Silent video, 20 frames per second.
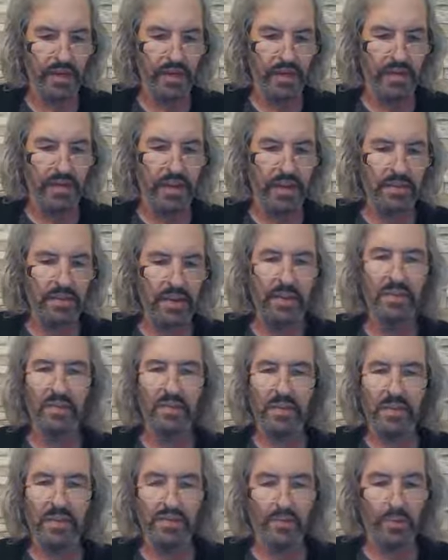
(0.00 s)
Then they
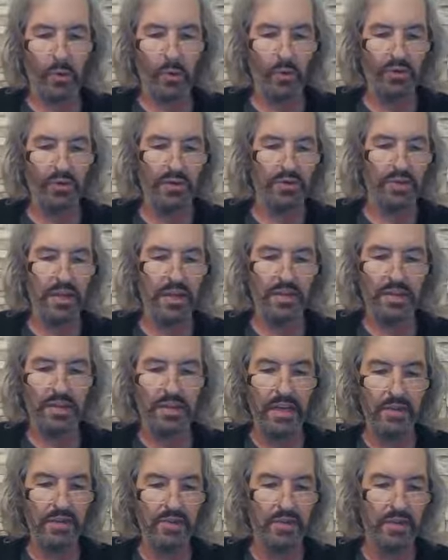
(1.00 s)
said to Moses,
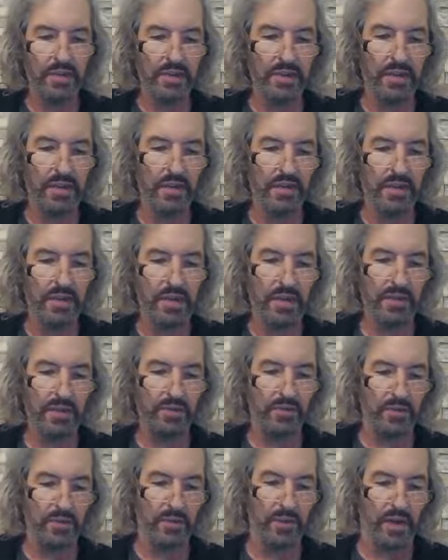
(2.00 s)
These are the, the
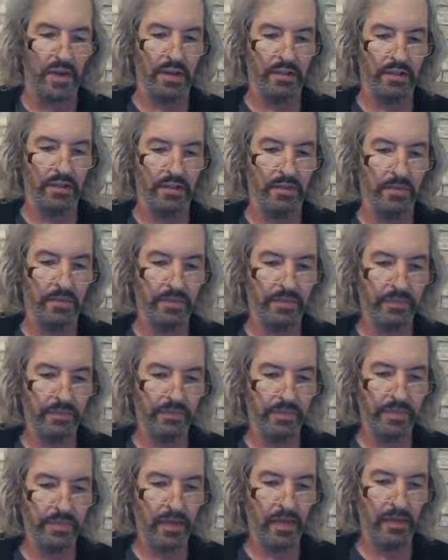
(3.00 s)
Israelites
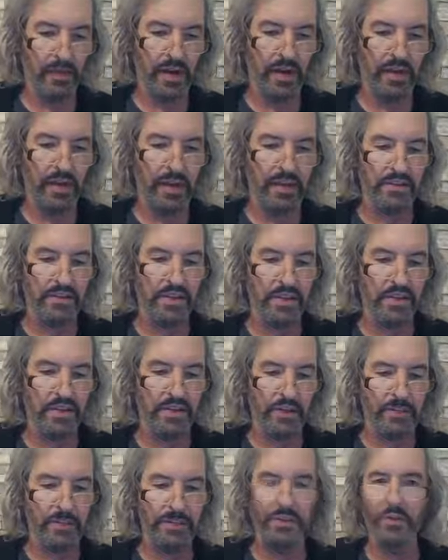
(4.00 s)
all right, as the
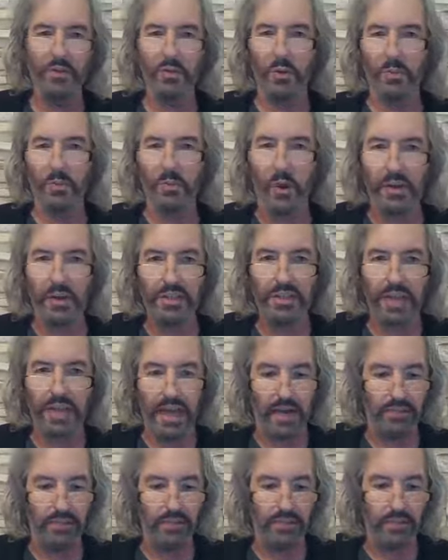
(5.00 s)
Egyptians were marching
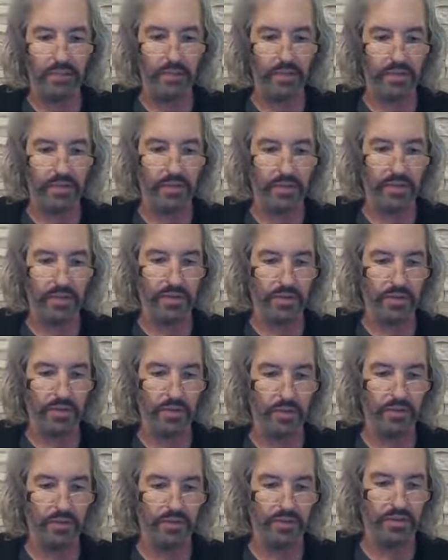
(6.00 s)
after them and coming
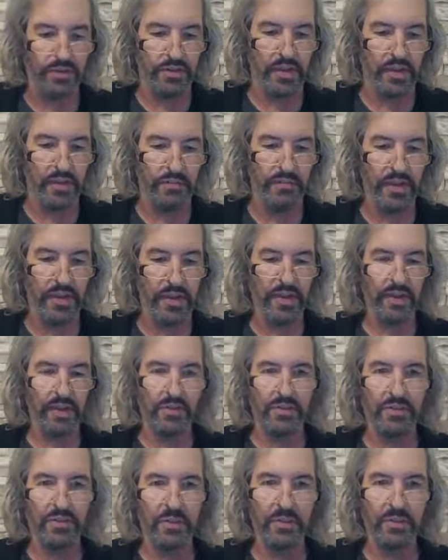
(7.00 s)
close to them. The
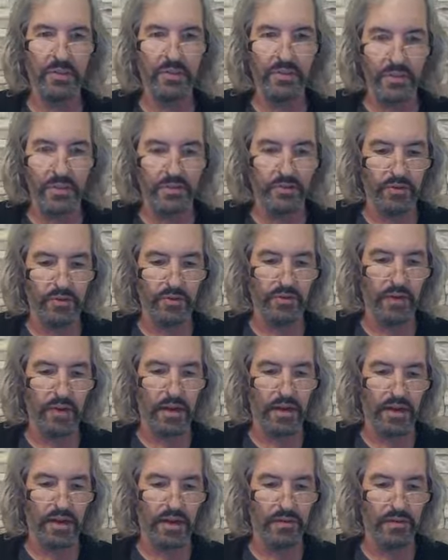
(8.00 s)
sons of Israel
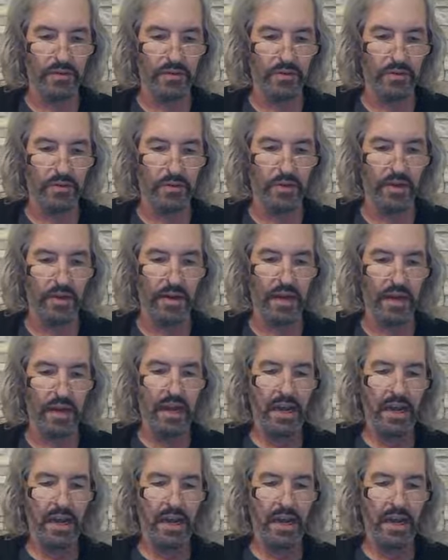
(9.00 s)
cried out to the Lord.